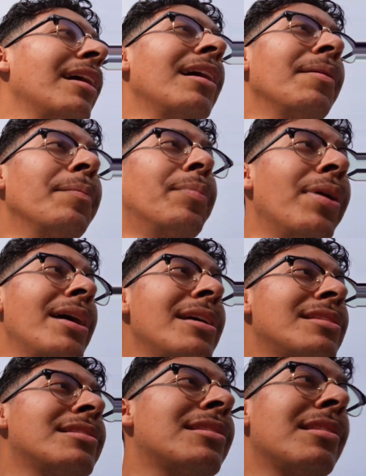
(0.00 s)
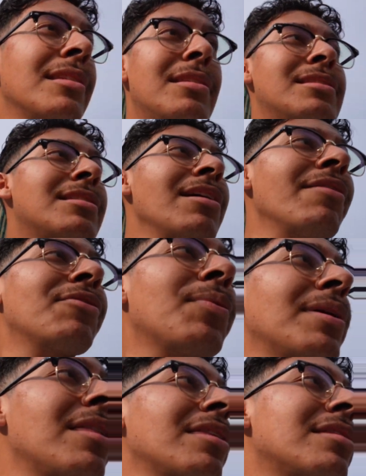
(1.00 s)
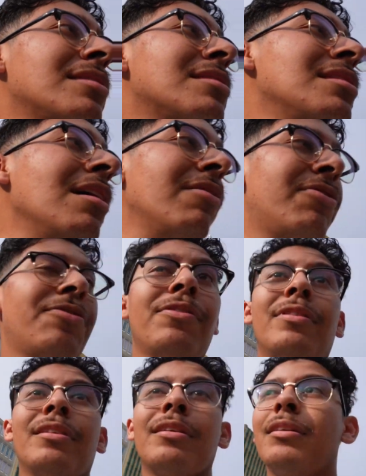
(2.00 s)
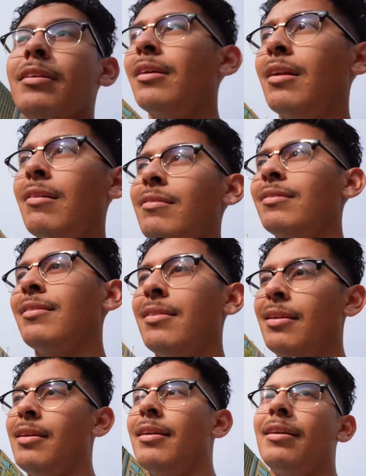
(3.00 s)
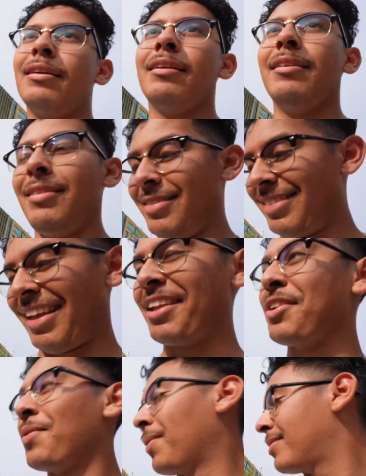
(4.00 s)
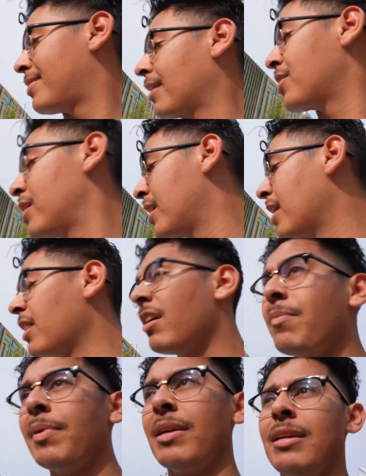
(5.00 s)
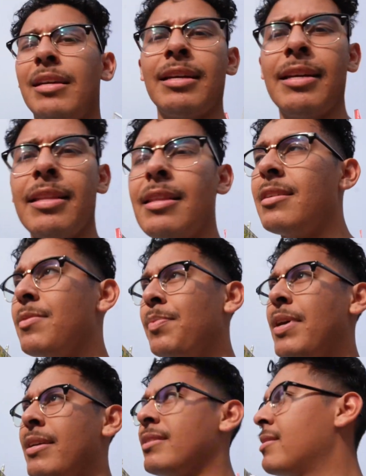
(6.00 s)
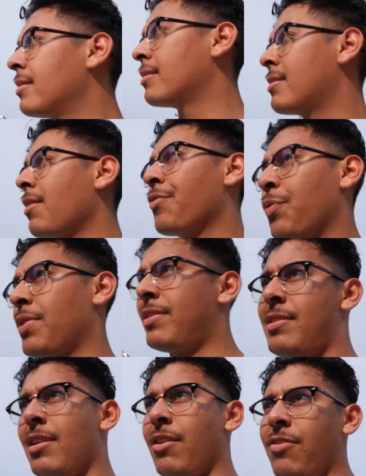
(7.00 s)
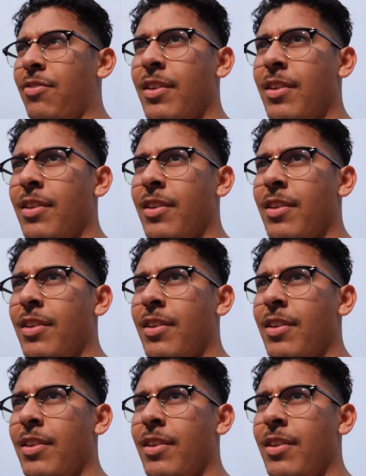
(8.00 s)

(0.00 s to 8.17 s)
got breads stuffed with stuff, you know? I don't know what's actually in there, but there's breads stuffed with stuff.